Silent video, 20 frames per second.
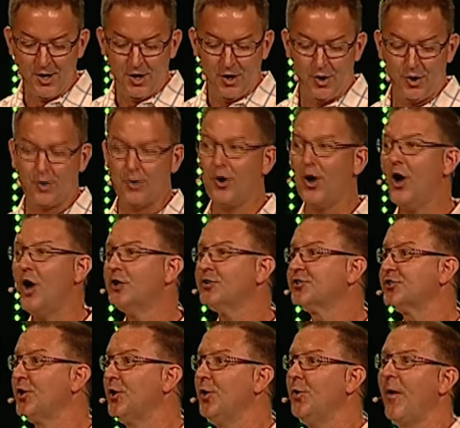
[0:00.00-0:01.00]
are
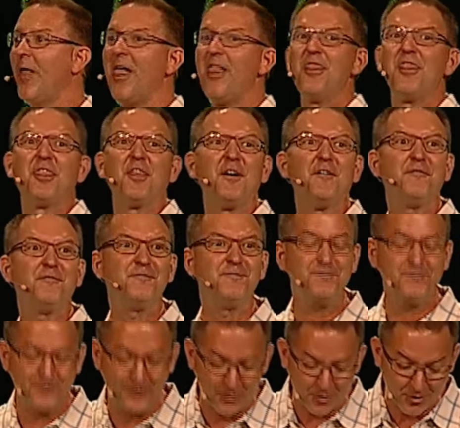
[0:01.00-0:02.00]
also the
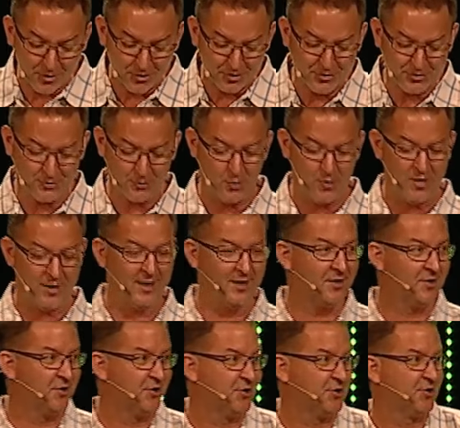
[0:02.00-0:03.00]
first
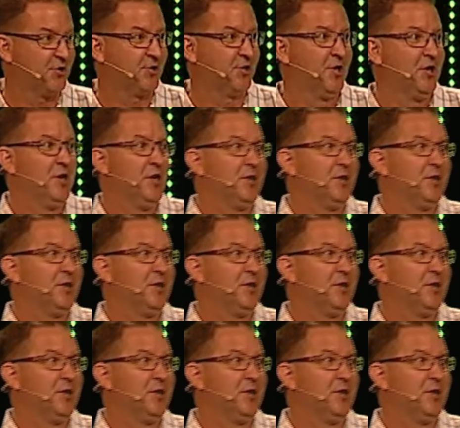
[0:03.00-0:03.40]
ones